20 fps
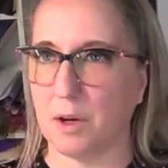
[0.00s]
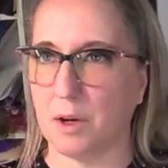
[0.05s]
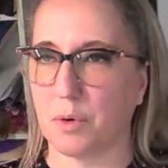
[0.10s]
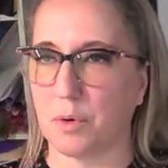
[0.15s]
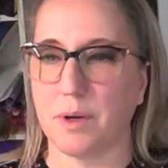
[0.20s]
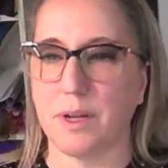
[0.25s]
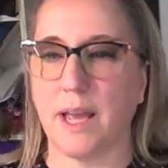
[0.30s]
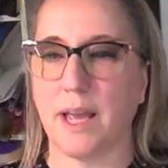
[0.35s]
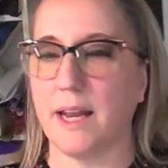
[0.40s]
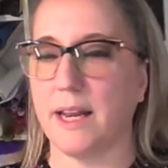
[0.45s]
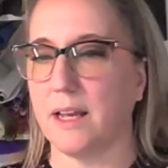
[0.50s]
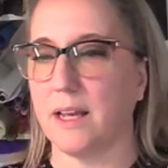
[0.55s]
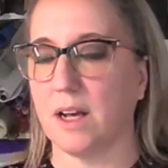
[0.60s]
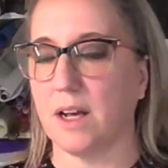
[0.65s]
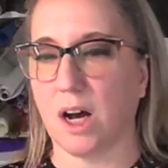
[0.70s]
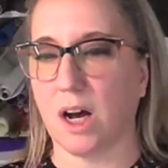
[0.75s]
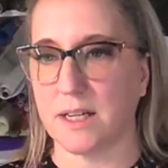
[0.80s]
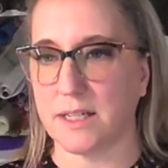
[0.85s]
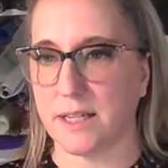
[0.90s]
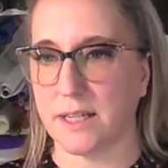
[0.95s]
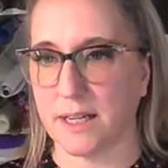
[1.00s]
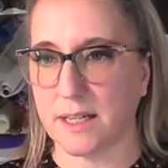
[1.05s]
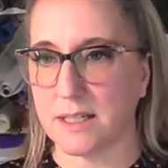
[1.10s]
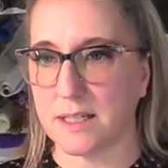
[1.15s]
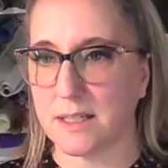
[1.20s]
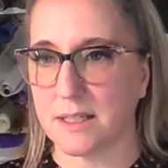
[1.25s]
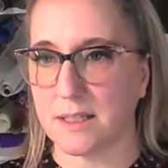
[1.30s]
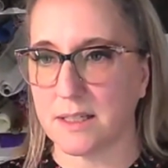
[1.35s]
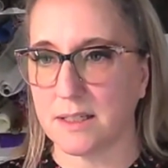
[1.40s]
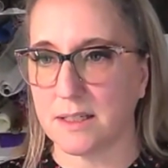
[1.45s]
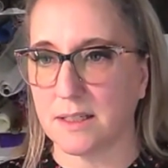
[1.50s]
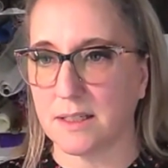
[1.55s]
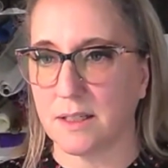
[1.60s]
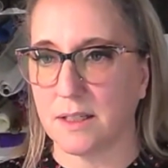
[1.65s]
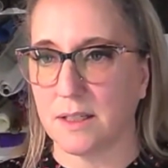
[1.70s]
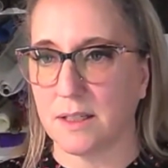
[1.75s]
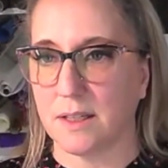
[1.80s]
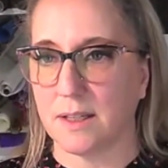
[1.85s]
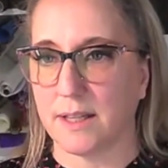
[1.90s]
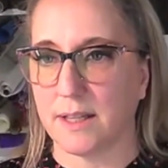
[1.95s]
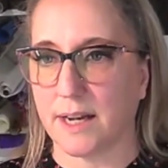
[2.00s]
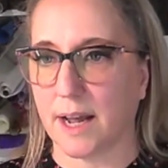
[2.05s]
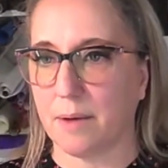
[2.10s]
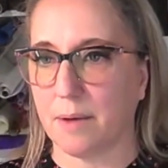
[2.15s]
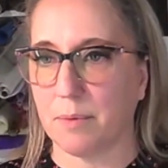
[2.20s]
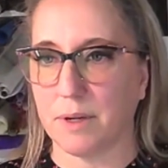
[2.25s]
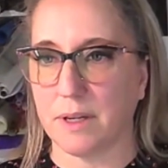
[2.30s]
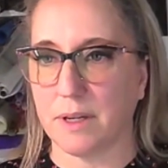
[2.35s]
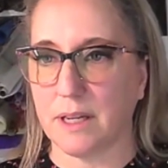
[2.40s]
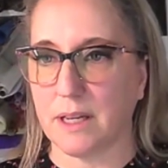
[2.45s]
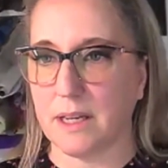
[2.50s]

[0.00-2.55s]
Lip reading: creating content that I would